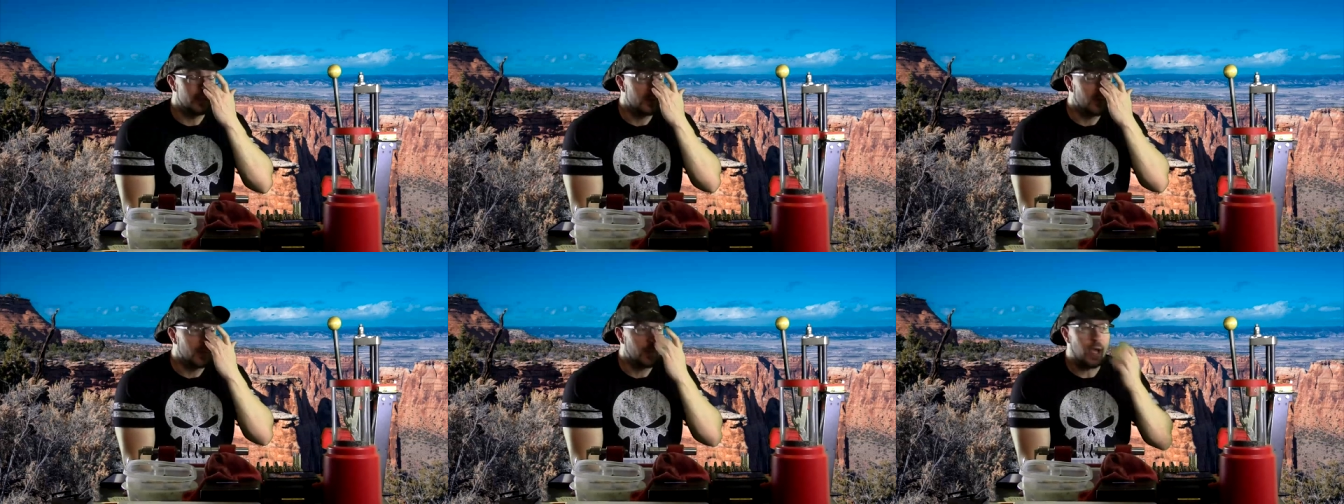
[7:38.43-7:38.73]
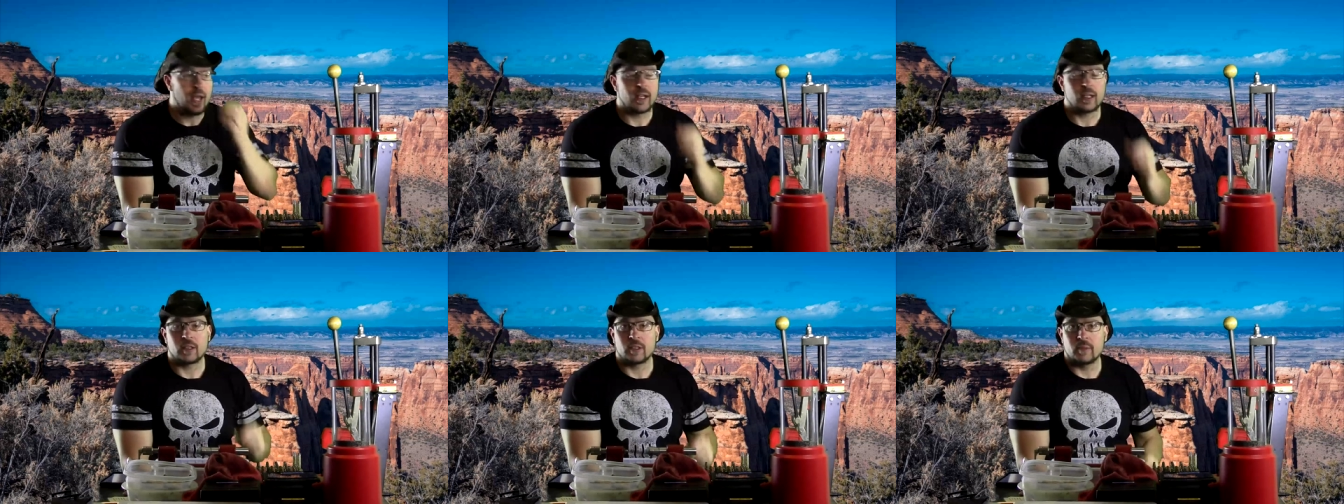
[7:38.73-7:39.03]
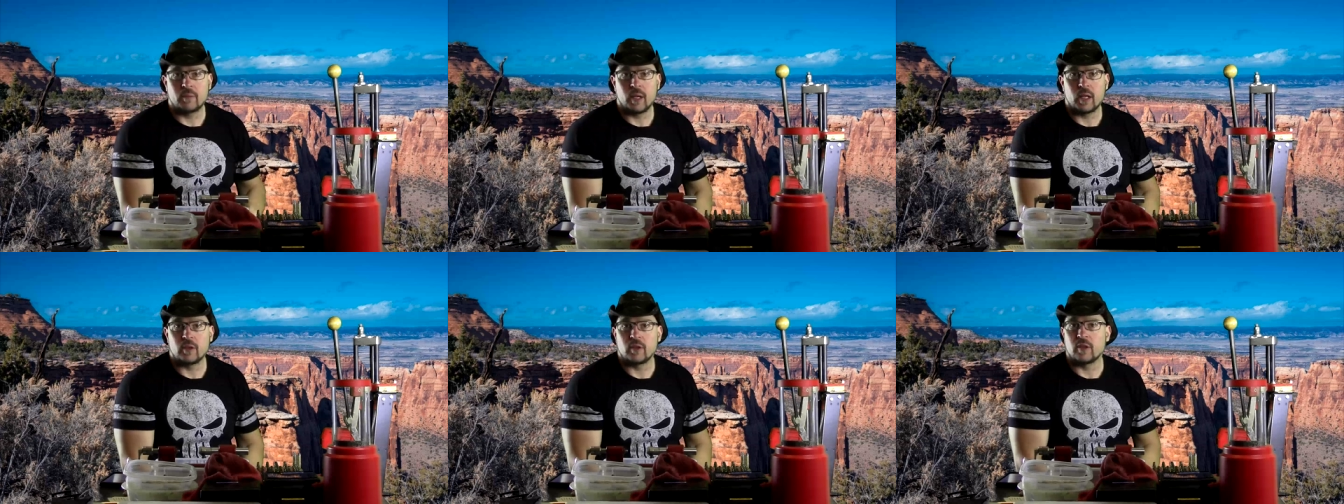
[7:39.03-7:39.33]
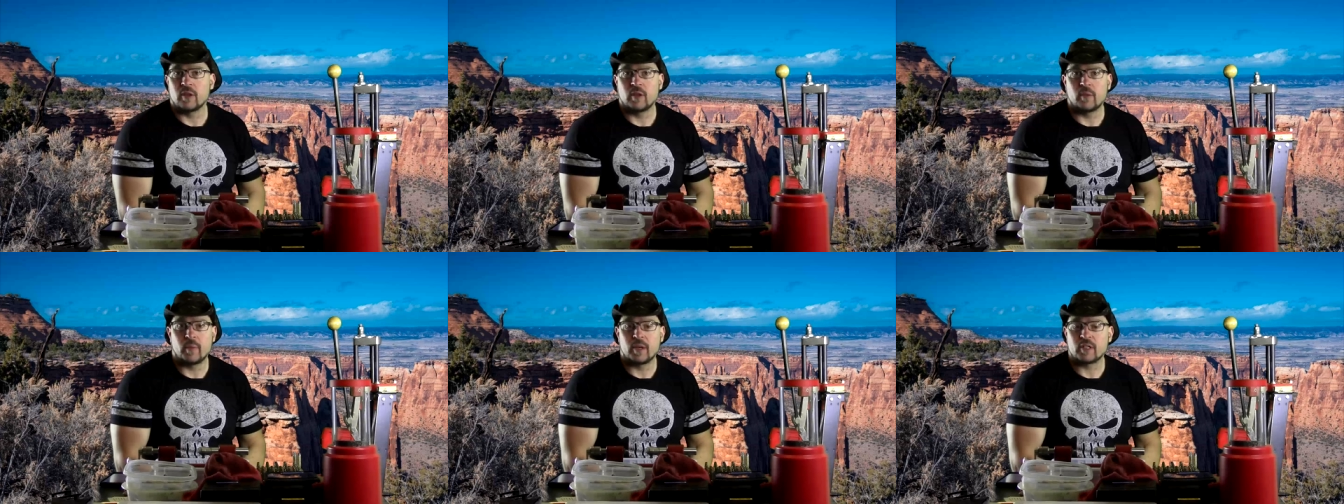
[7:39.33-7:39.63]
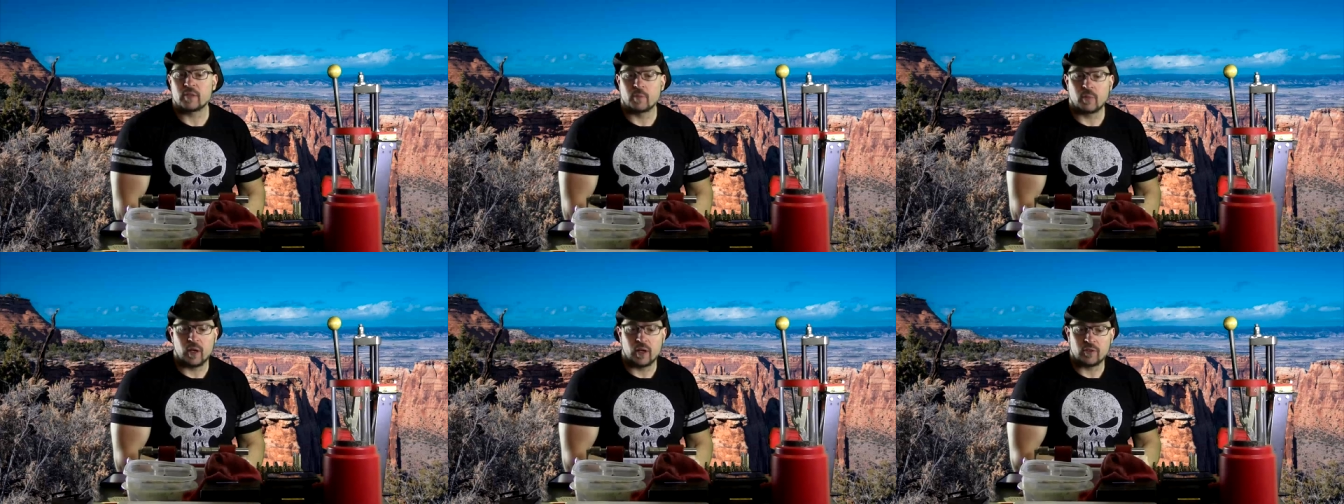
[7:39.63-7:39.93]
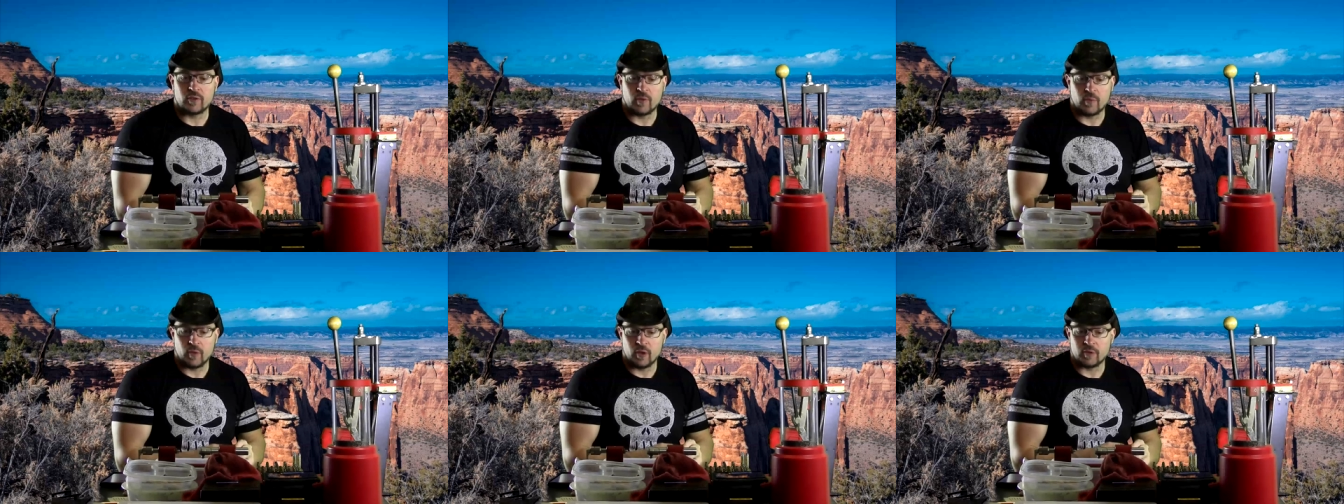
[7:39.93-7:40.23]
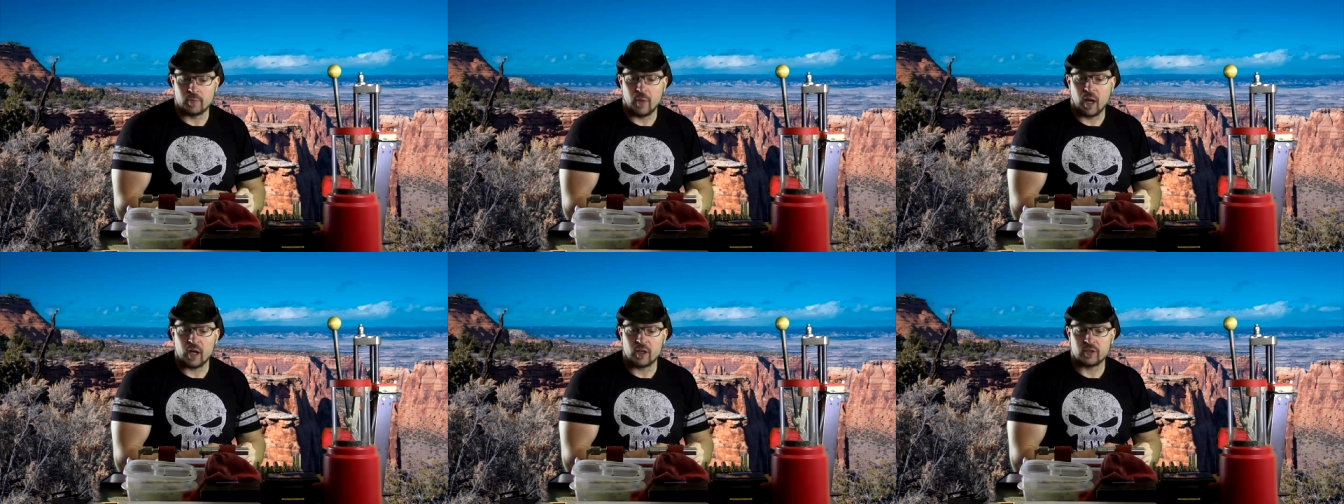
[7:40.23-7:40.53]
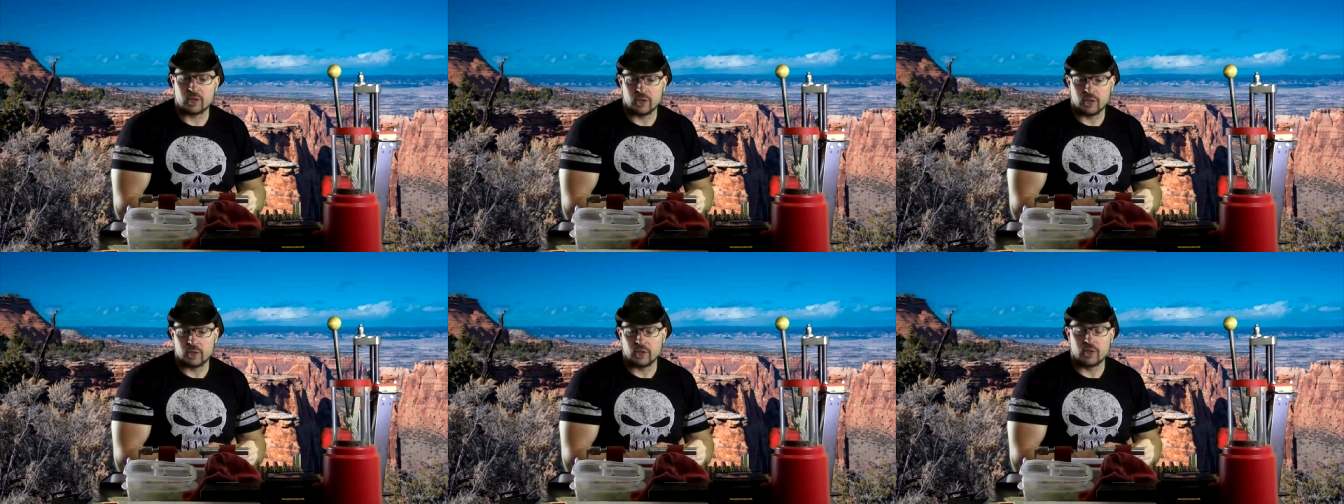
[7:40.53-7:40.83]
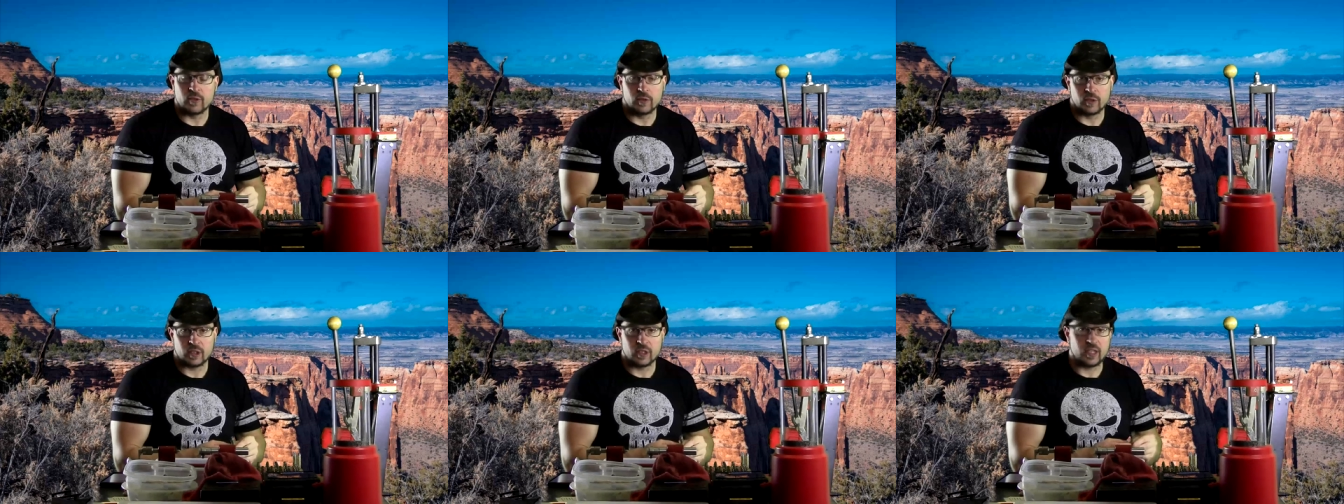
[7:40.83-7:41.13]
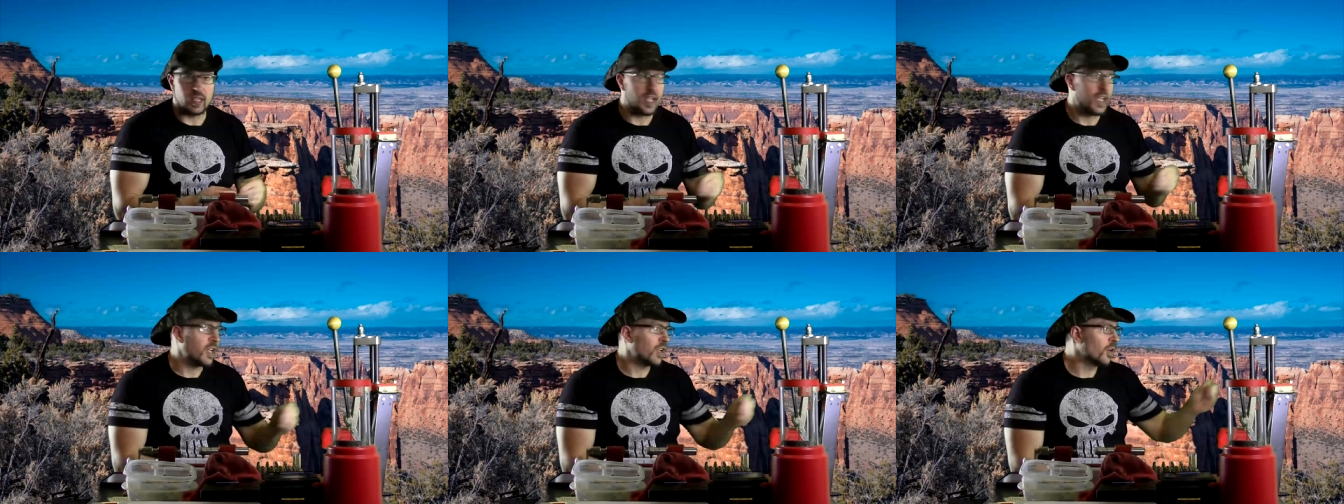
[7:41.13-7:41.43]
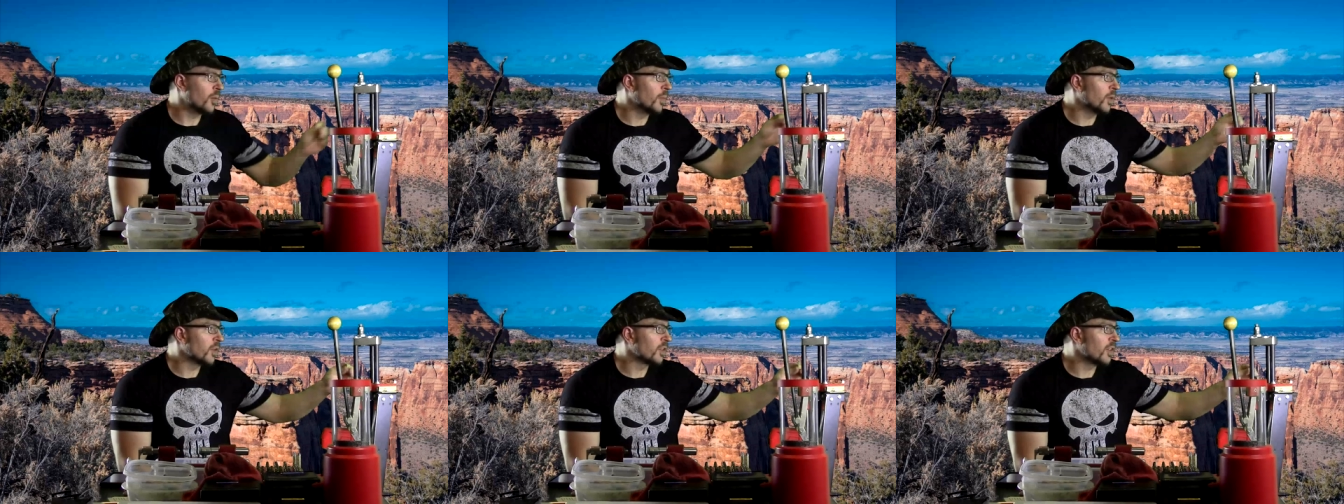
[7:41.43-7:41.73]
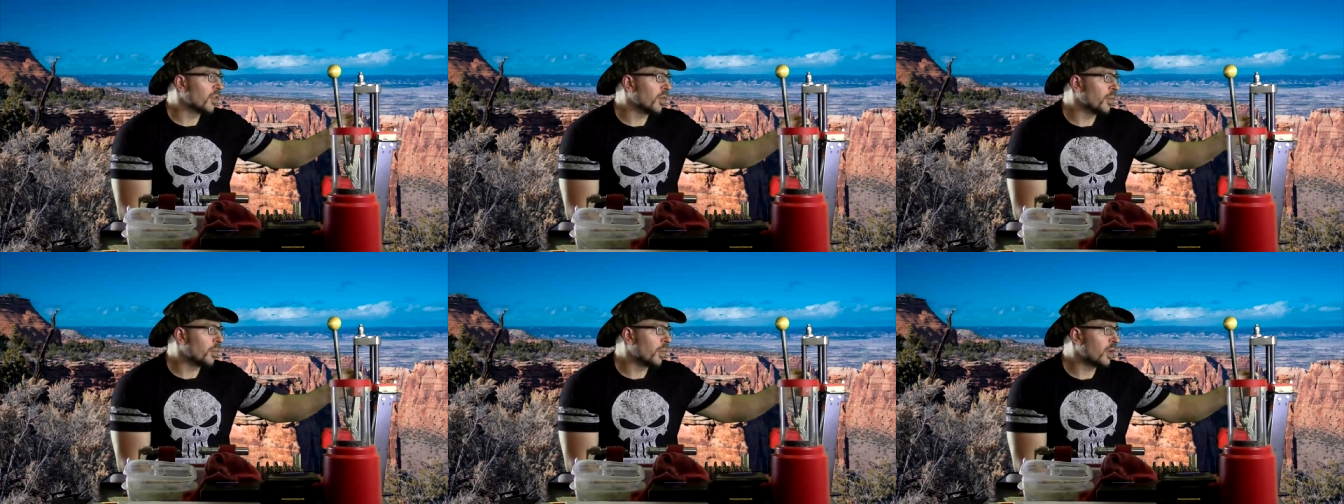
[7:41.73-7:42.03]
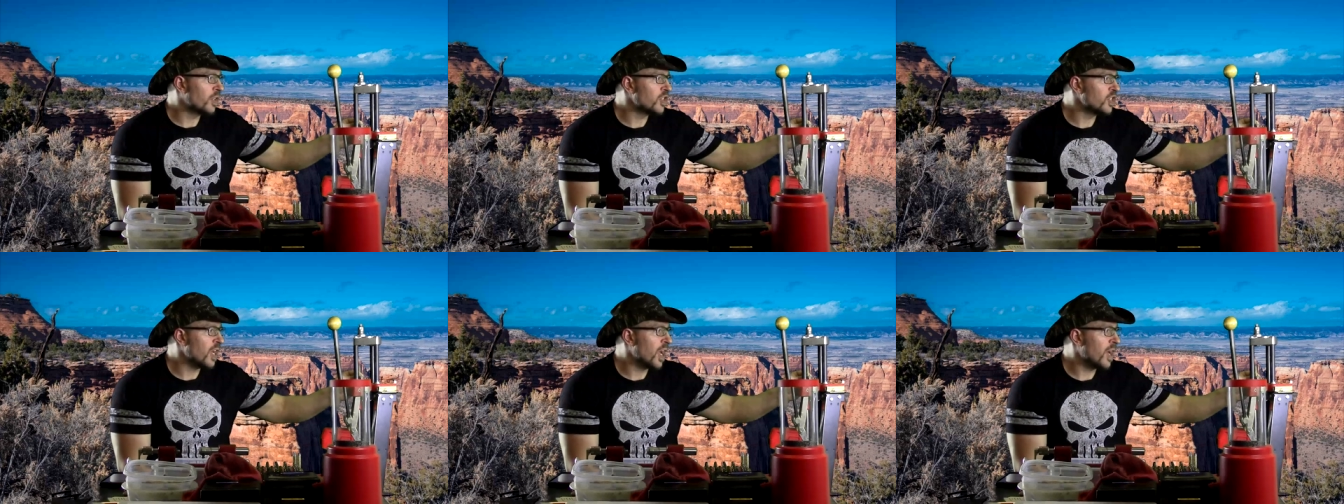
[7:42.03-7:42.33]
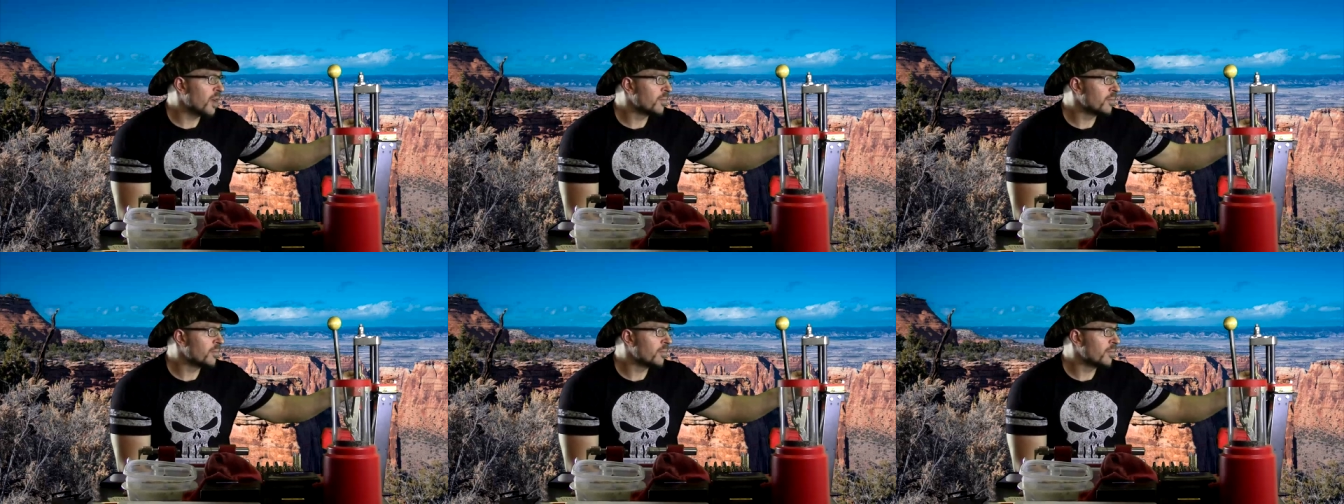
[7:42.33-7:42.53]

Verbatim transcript: dramatically better than the bench press for most boxers if you look at the angle most of them punch at.